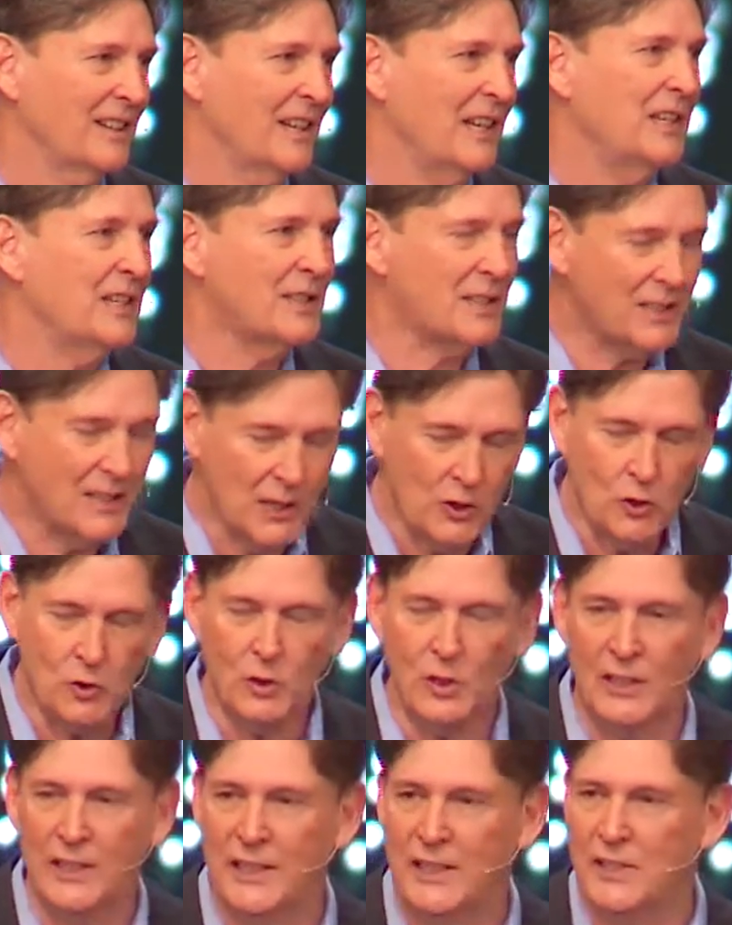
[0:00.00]

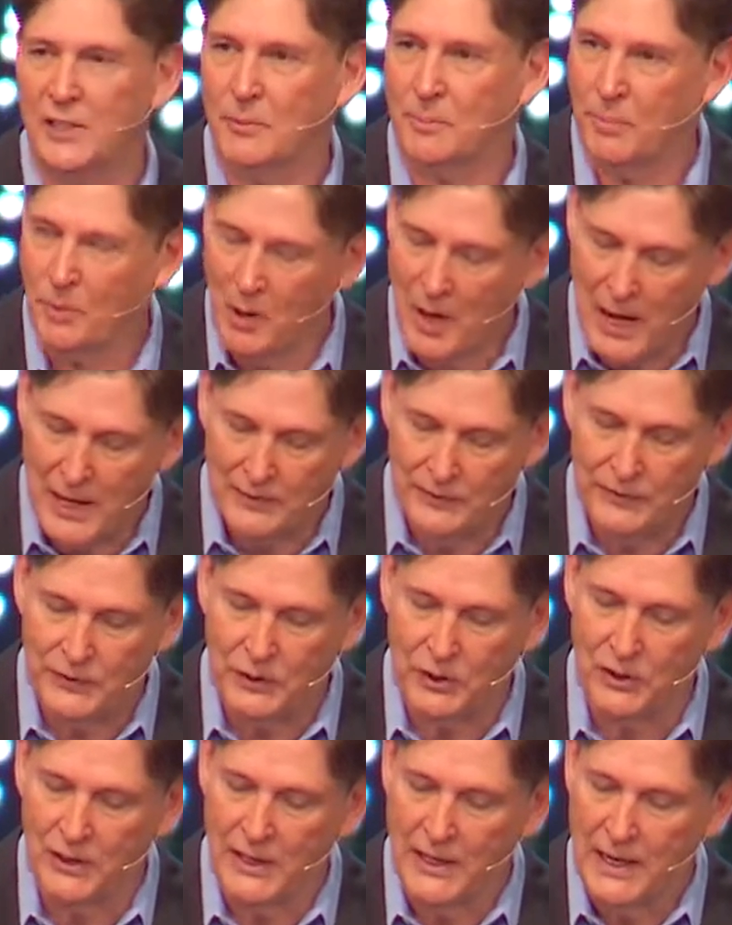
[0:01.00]
Essentially, it's a
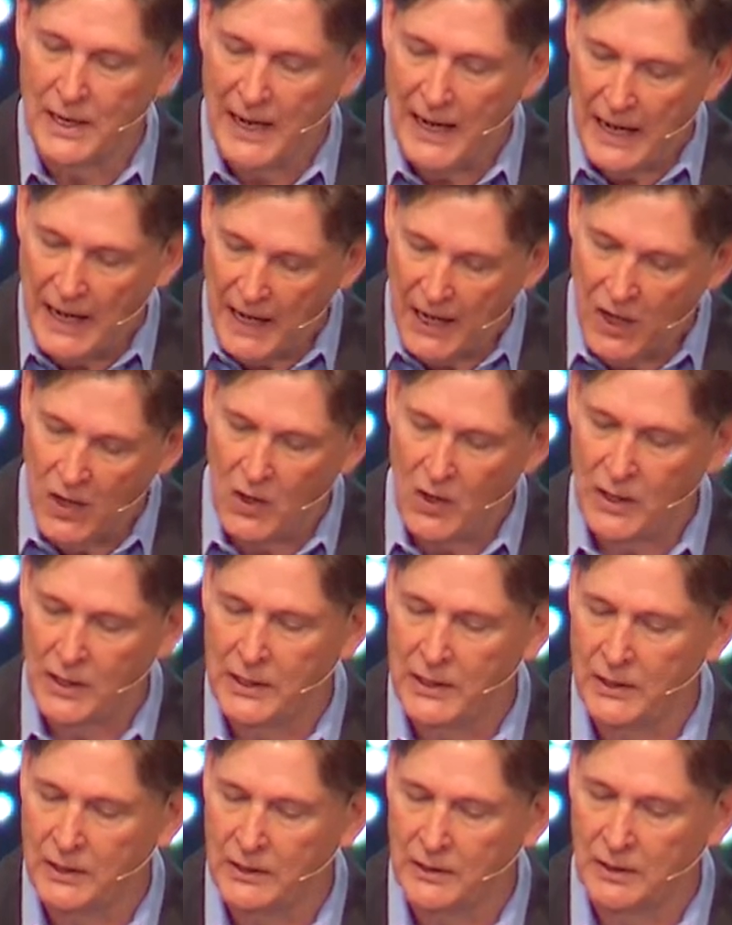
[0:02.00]
prideful,
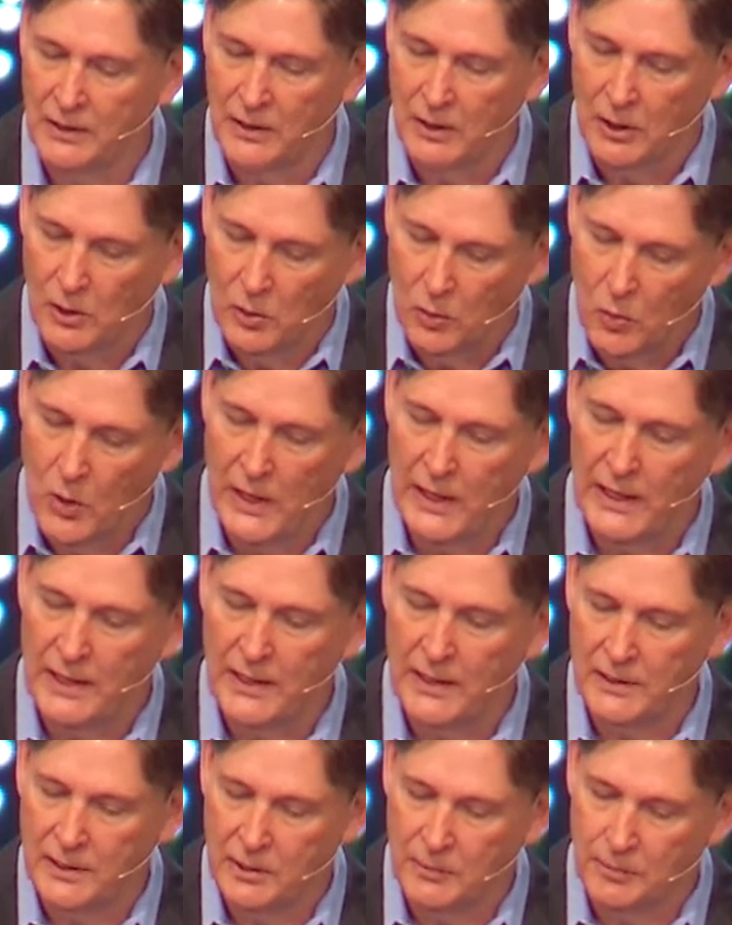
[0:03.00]
arrogant
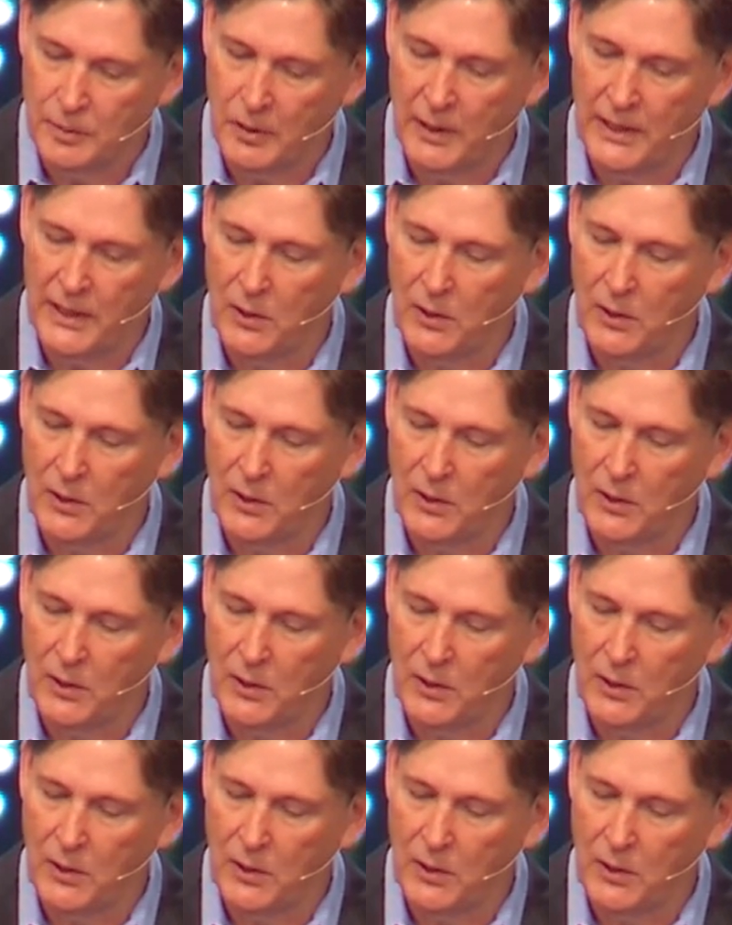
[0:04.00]
way to pray.